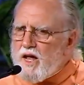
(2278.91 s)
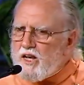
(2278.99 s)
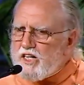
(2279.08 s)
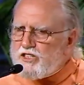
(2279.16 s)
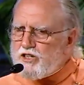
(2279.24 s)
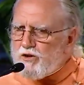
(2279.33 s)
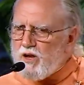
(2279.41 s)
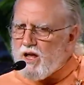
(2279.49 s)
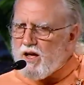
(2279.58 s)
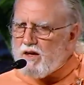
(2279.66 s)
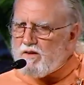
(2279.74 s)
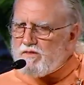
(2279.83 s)
Let your
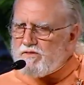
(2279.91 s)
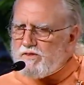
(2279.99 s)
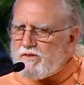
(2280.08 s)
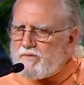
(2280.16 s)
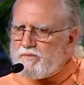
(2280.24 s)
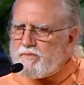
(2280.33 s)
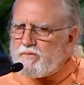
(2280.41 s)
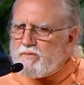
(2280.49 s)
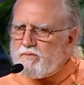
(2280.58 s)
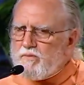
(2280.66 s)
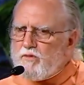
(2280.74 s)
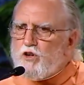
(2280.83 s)
love,
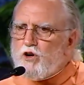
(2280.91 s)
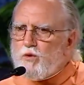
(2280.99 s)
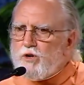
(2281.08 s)
your